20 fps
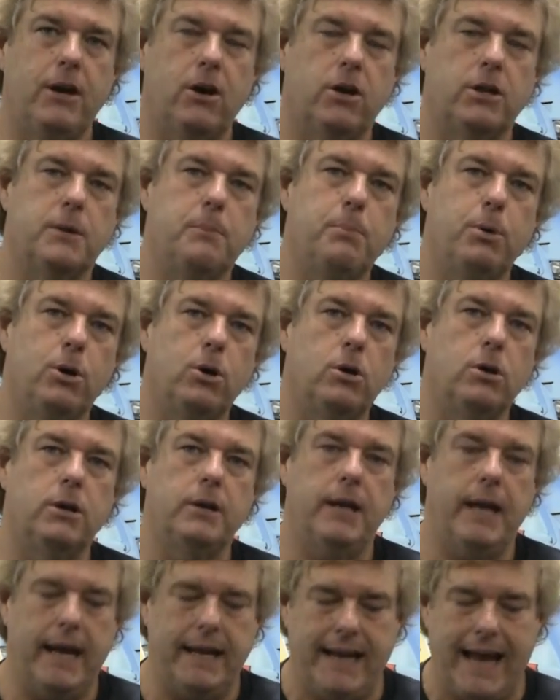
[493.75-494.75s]
on the
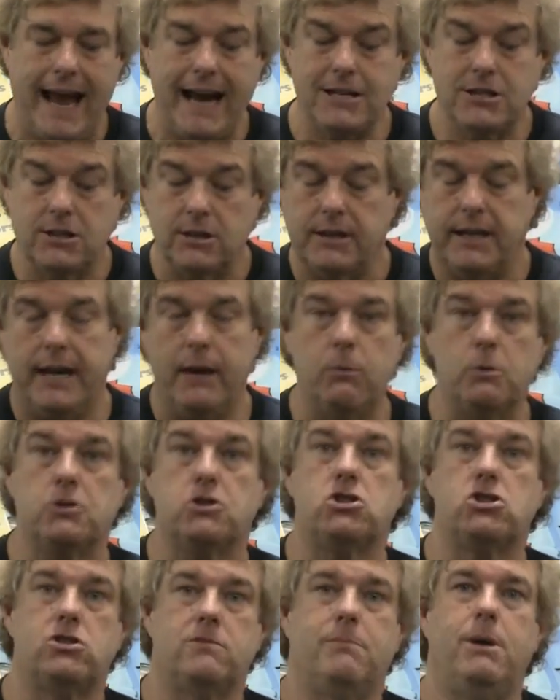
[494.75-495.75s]
pulley and actually it would
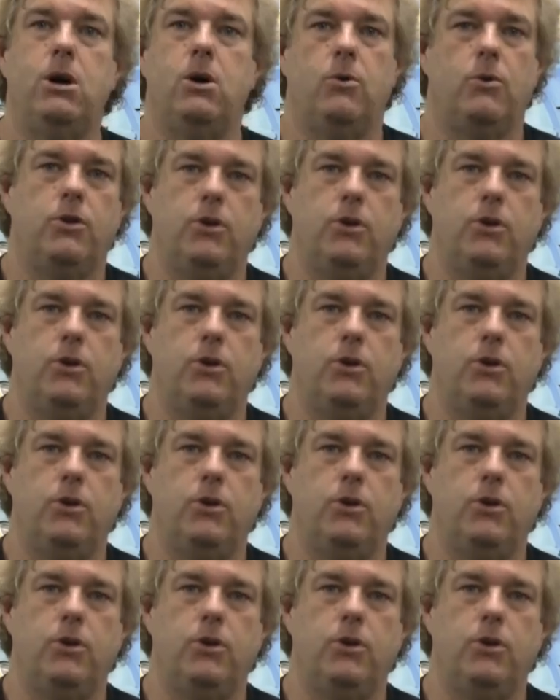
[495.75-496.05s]
smoke.